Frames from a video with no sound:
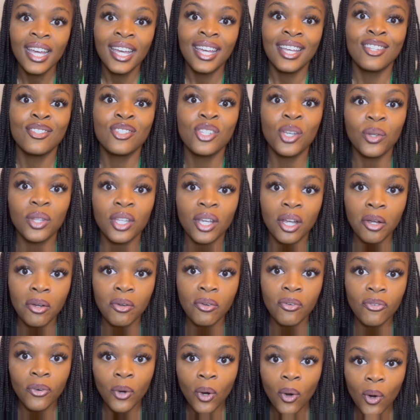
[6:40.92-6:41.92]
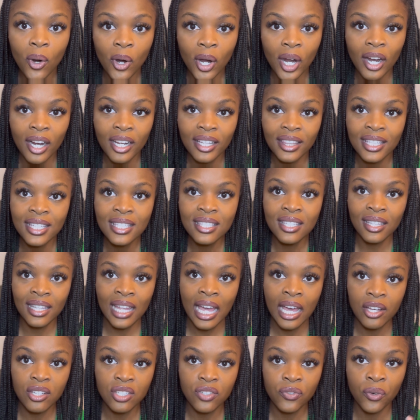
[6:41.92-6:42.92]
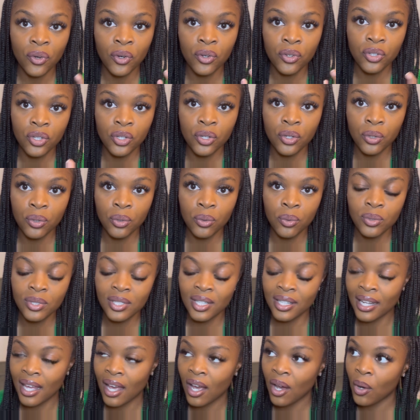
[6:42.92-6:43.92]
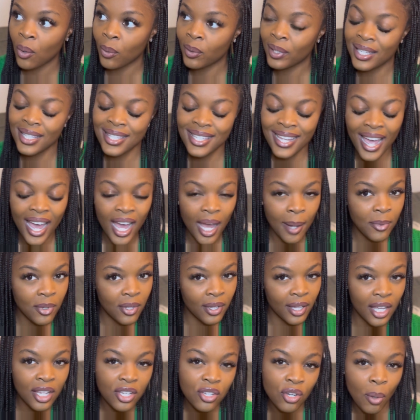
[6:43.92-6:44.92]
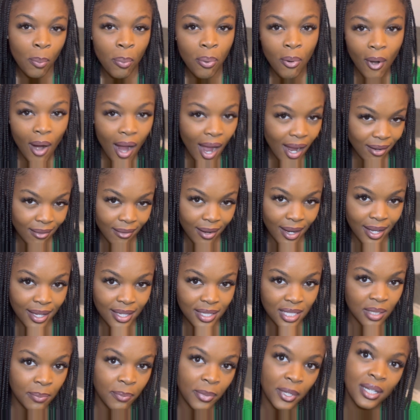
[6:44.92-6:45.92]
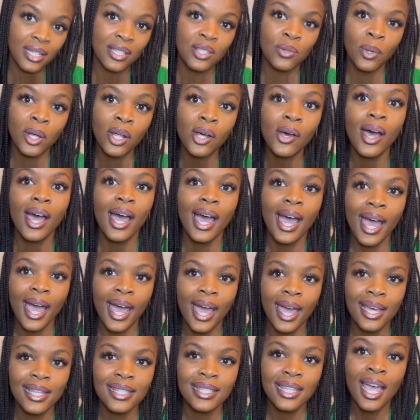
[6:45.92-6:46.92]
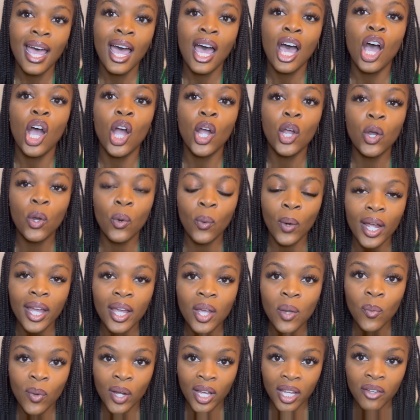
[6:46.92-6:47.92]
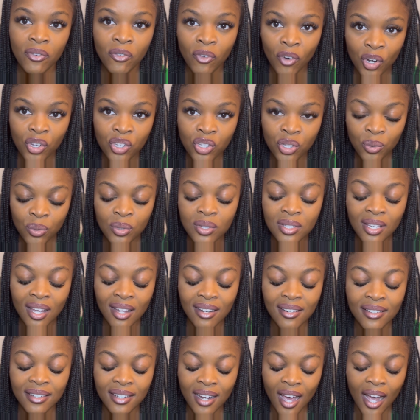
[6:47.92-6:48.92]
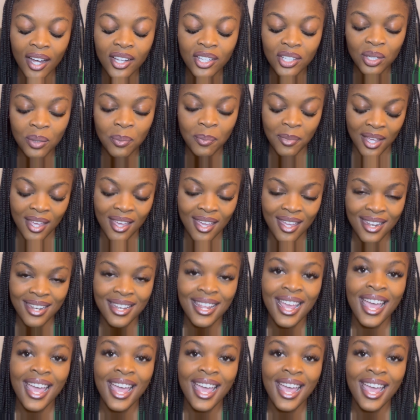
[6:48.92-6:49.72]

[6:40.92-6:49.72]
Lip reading: So therefore, this allows for you to not only tabulate your progress, but as well as a great way for you to document